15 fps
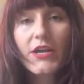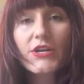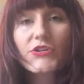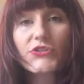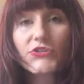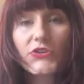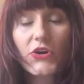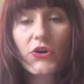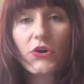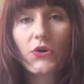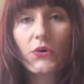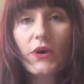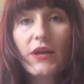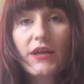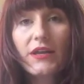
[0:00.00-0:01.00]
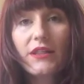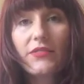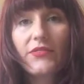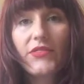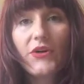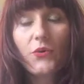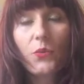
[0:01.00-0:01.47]
So
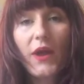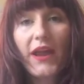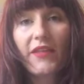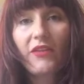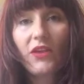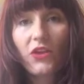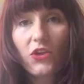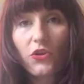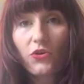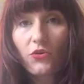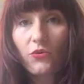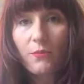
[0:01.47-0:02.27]
the way that you